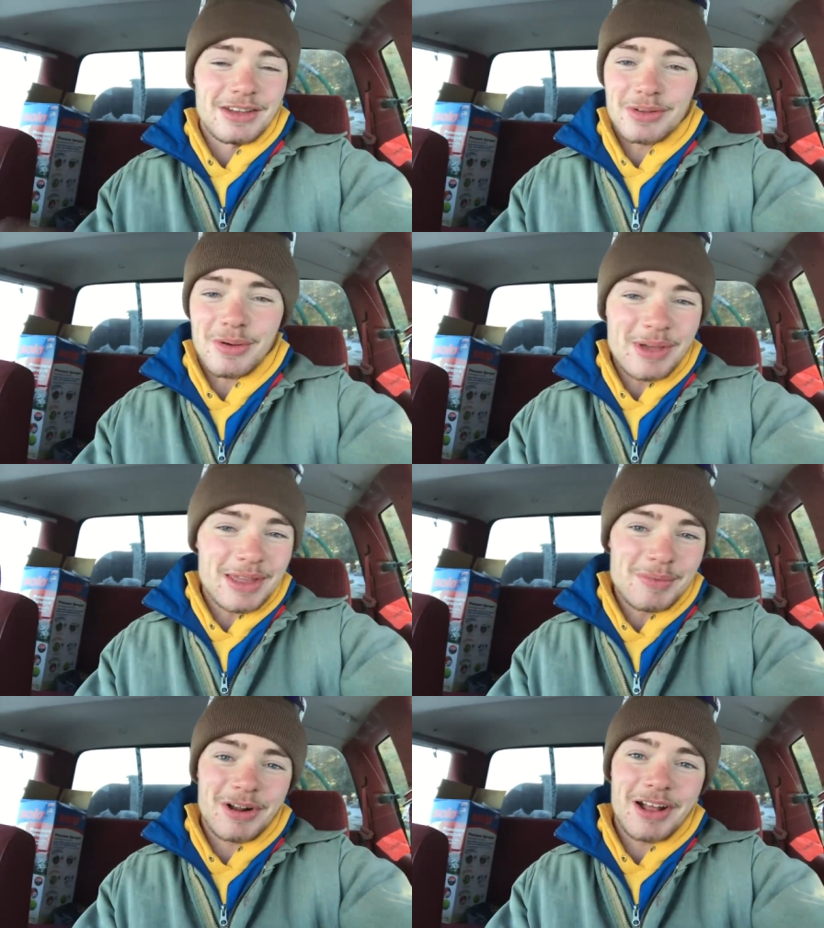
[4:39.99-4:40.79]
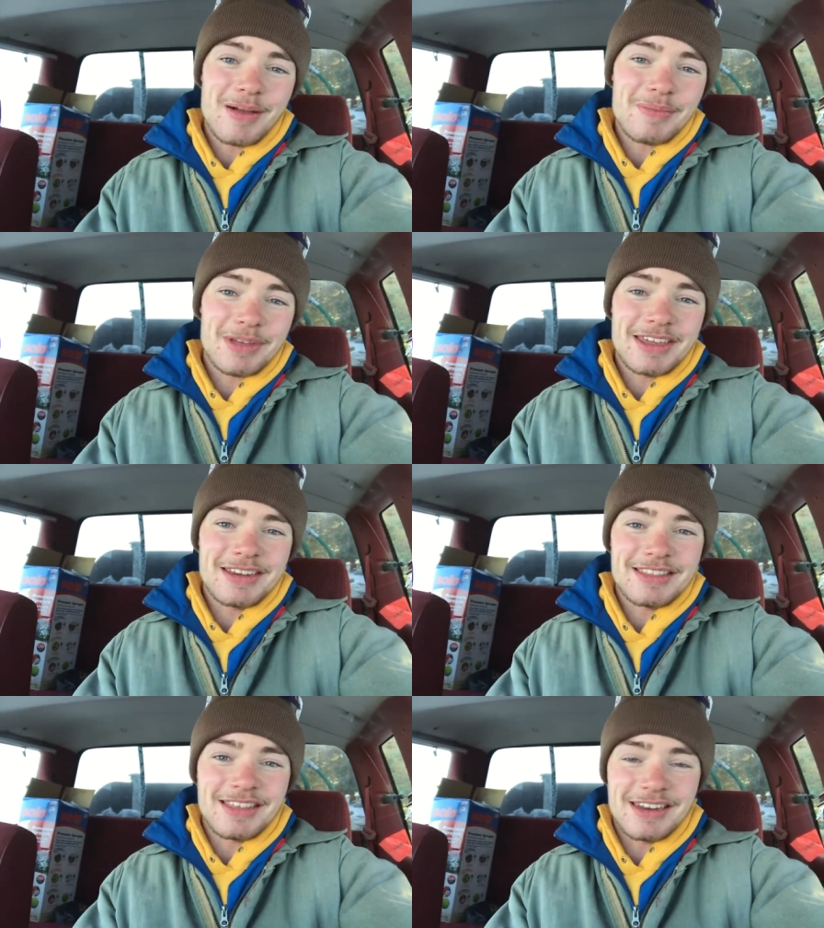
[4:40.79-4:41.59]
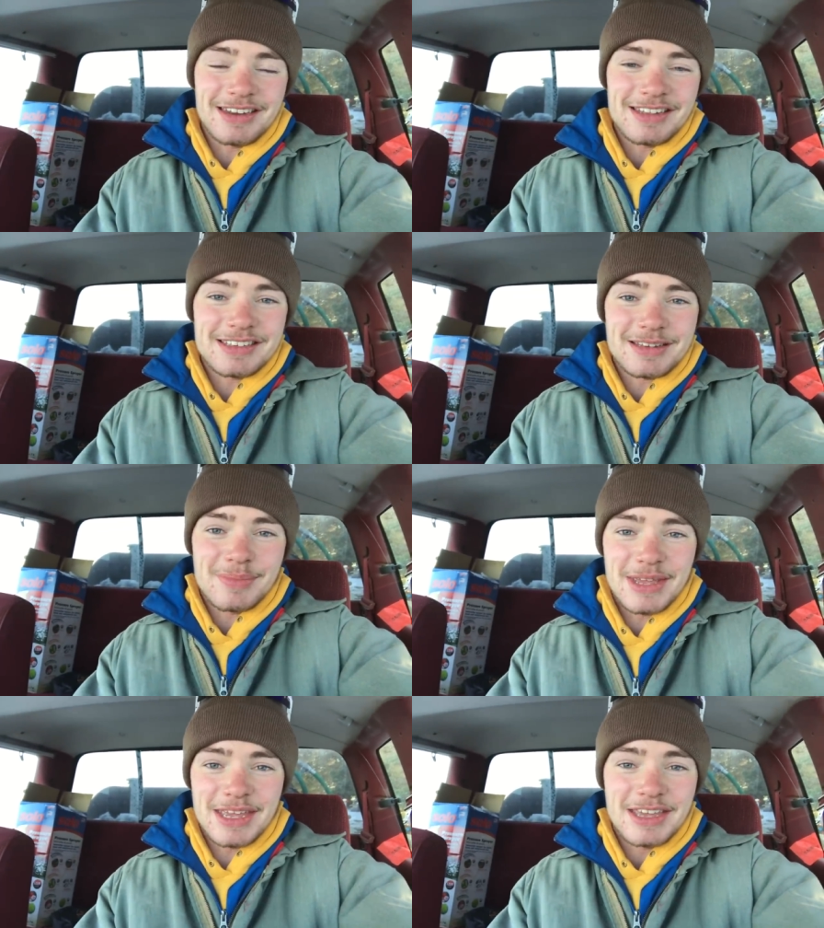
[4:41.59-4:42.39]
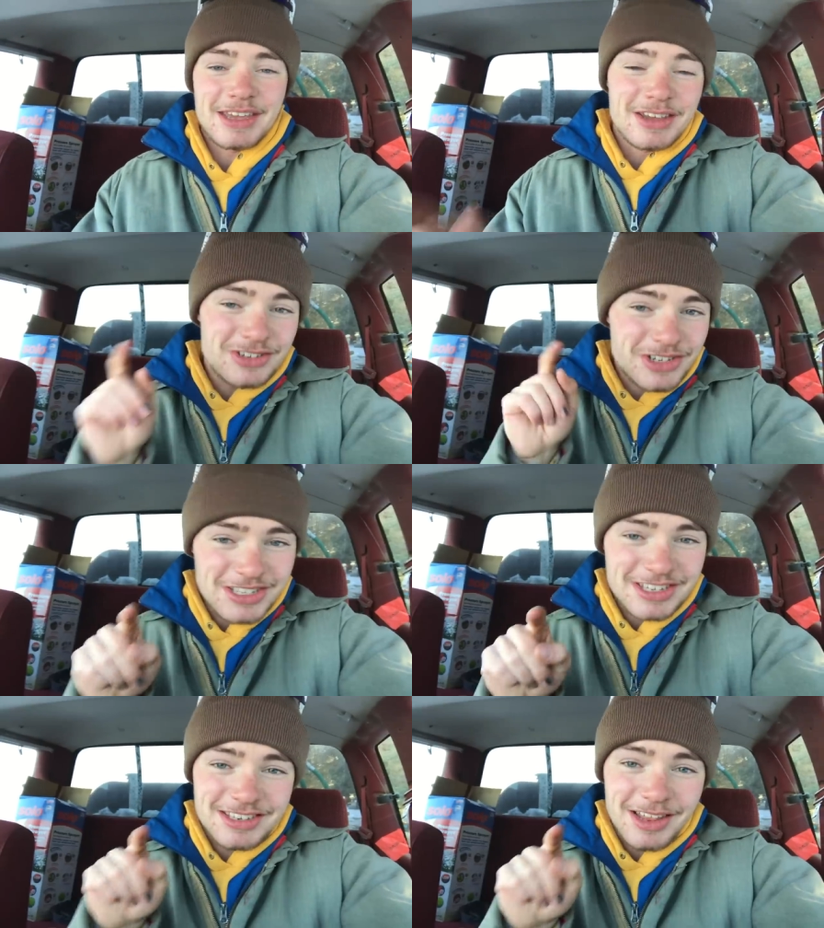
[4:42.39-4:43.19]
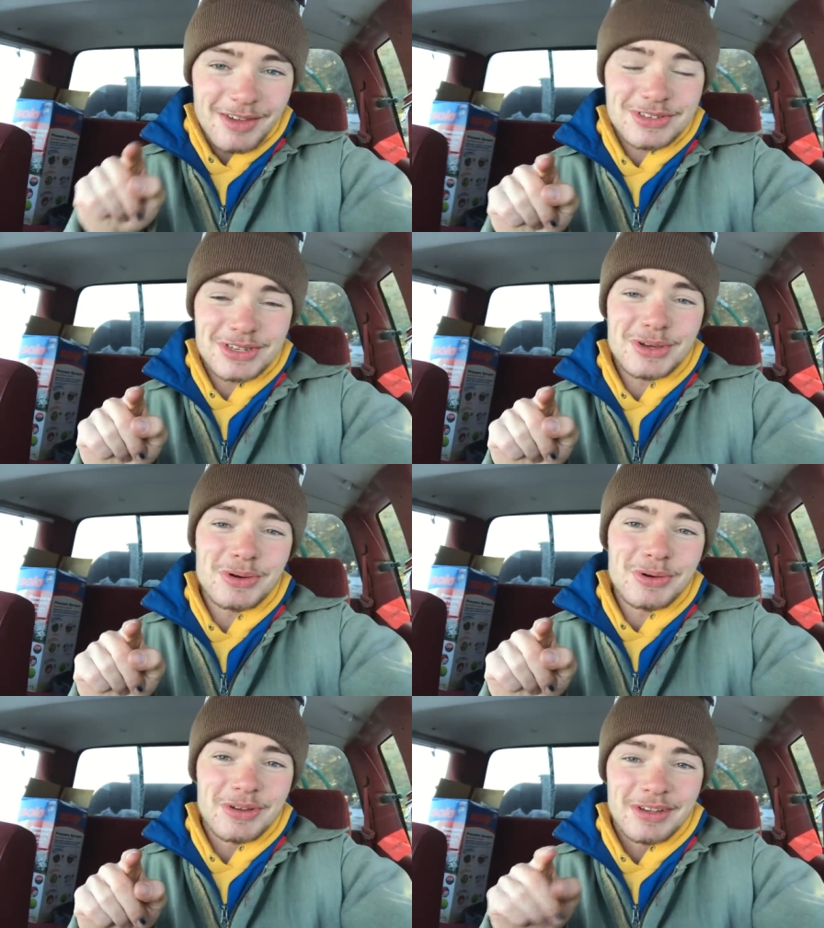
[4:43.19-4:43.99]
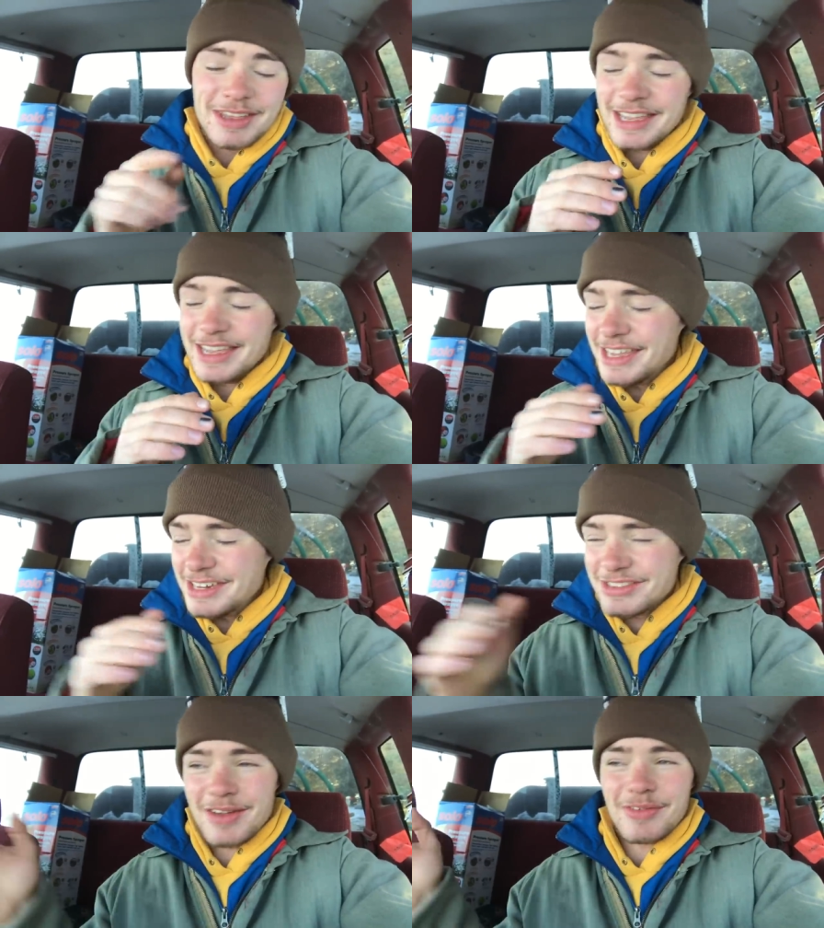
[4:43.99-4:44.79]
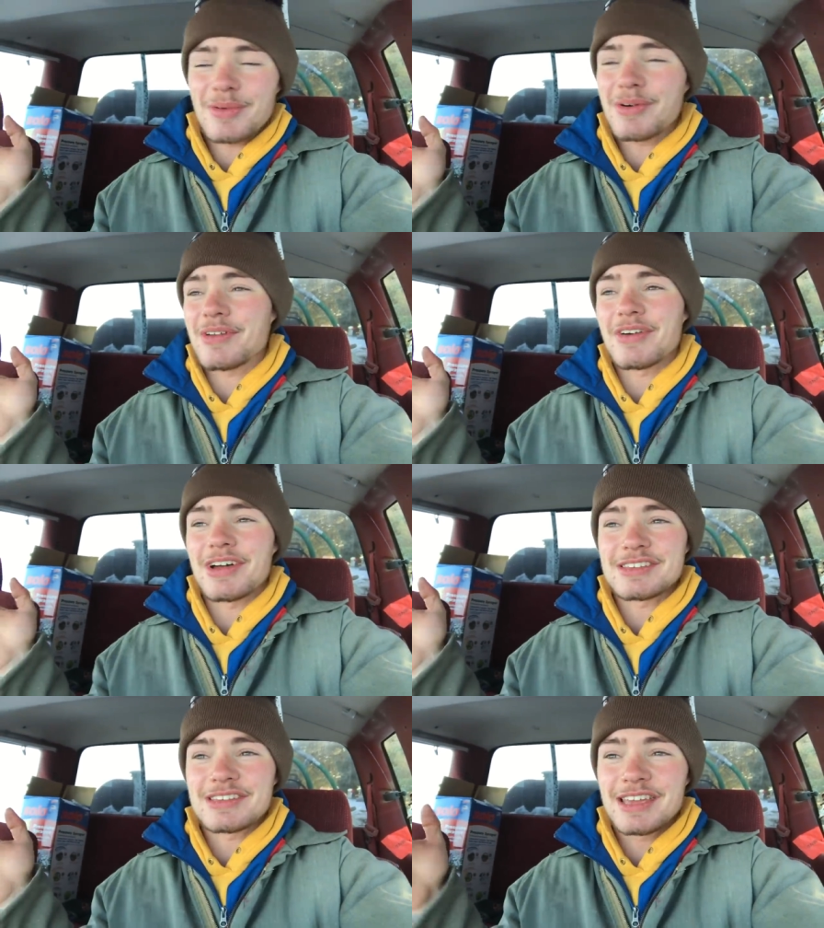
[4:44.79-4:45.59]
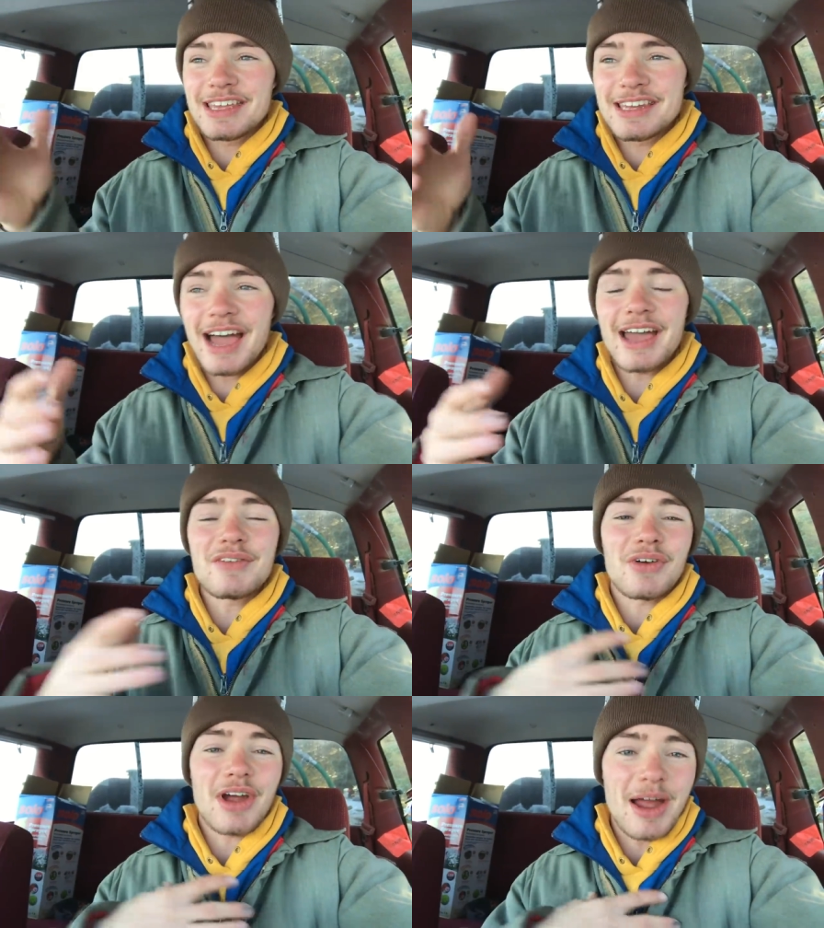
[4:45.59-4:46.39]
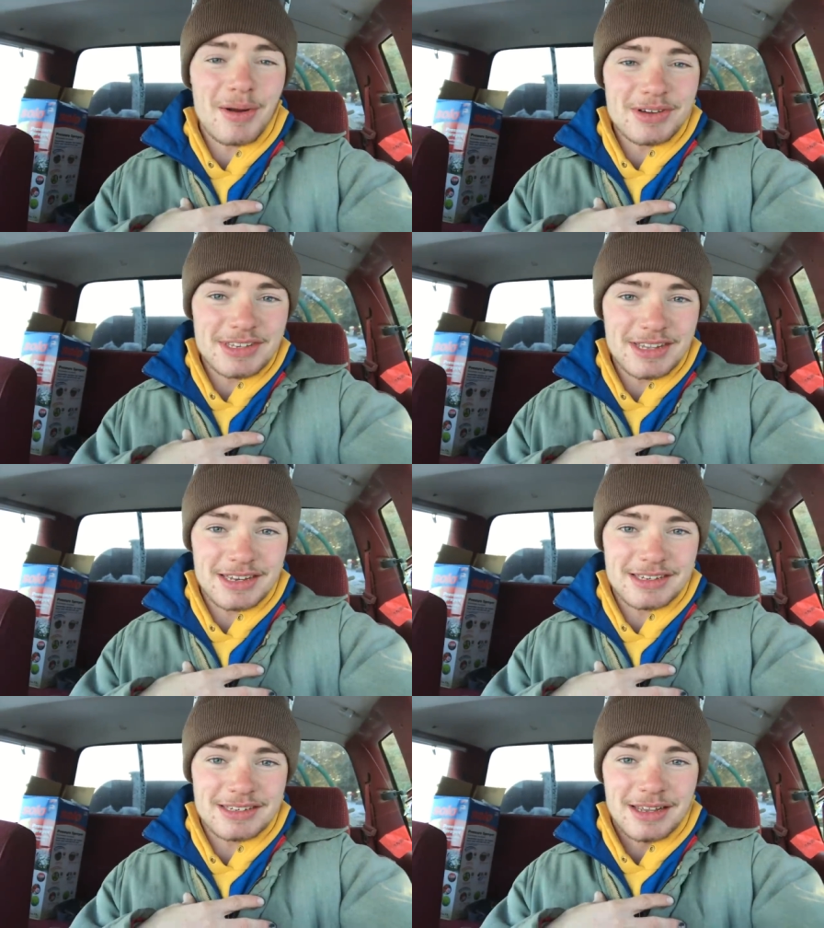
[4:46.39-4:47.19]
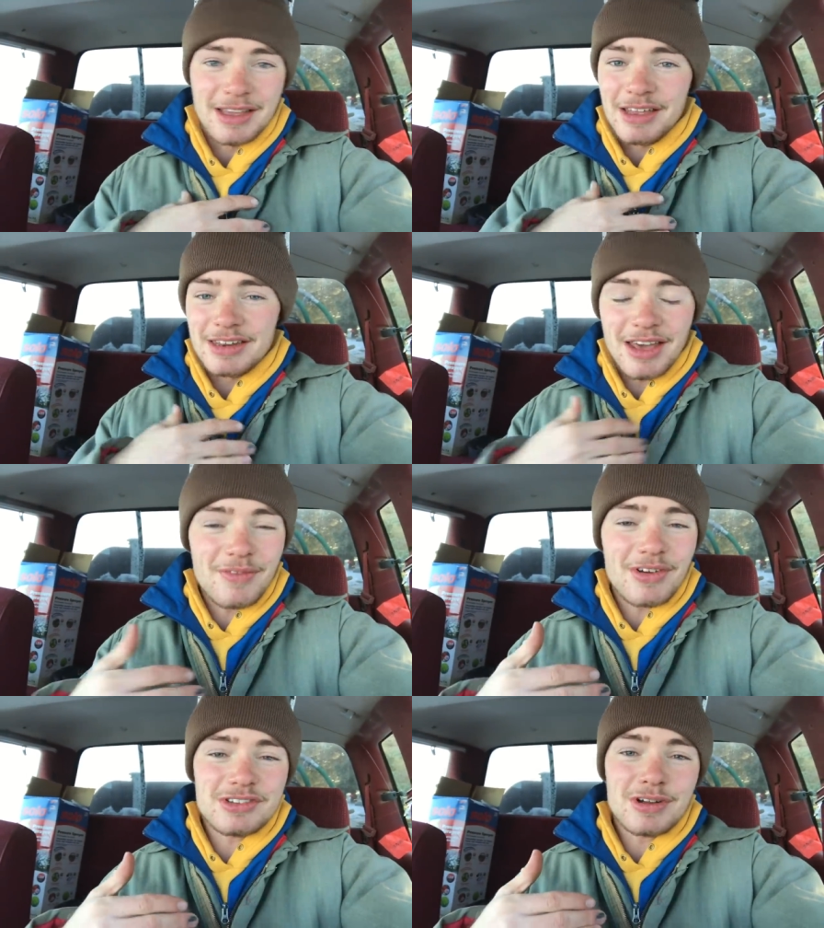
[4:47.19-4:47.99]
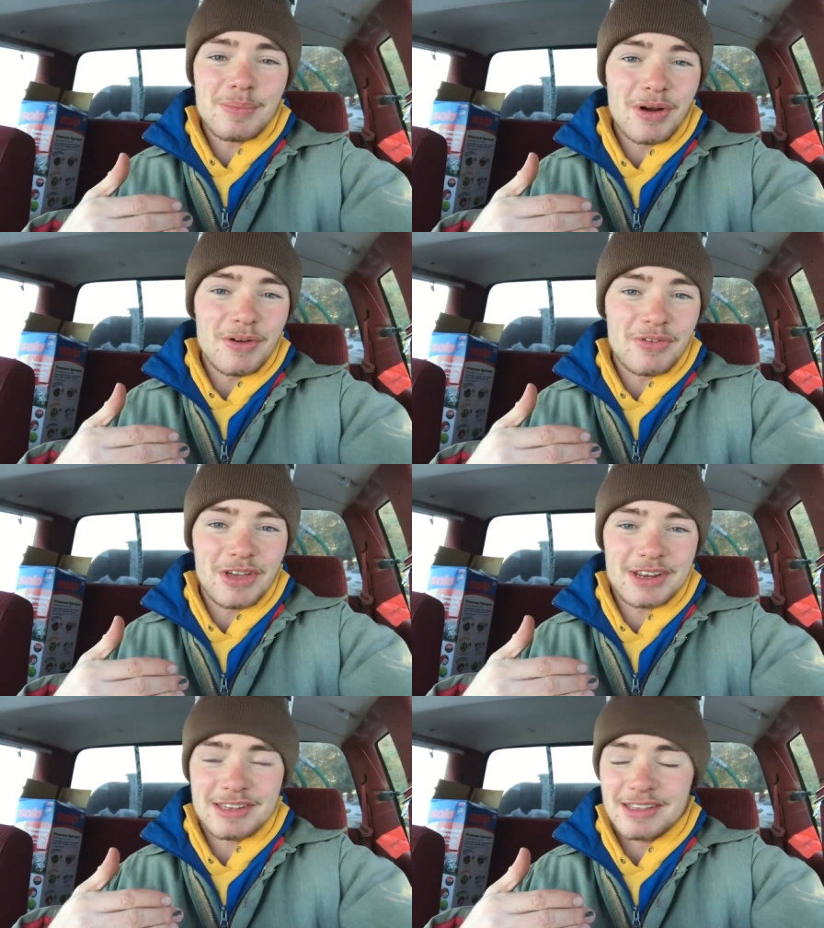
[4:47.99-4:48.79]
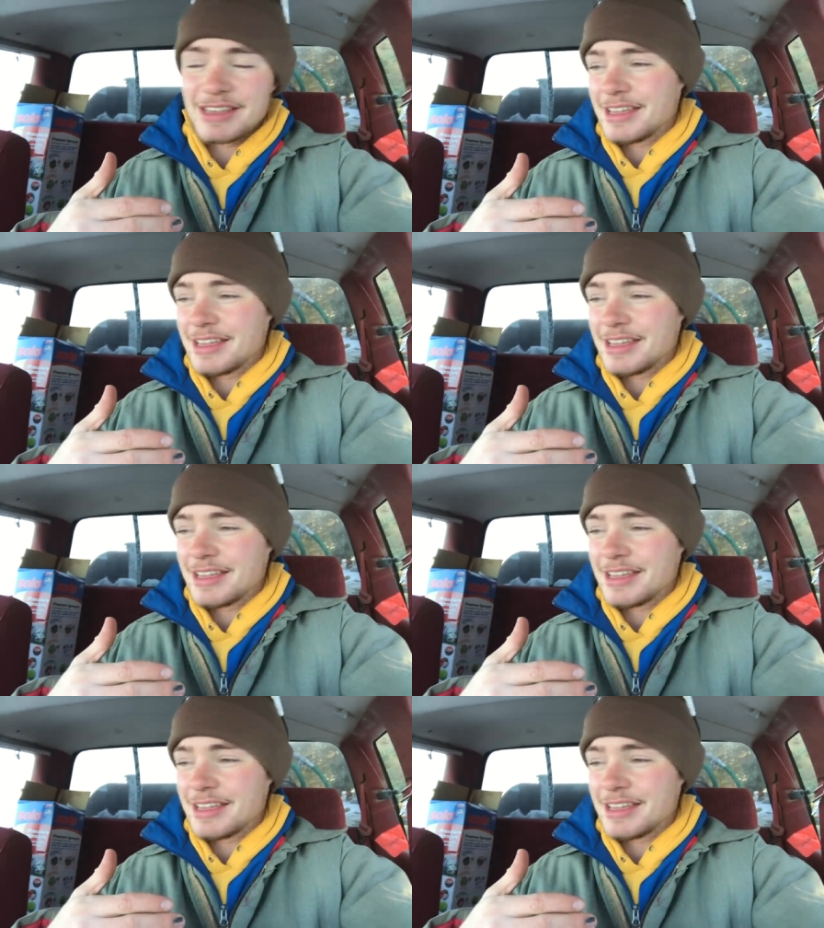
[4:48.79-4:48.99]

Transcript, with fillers: Don't make it more complicated than it needs to be. Jesus loves you, each and every one of us. He died for our sins. None of us are perfect.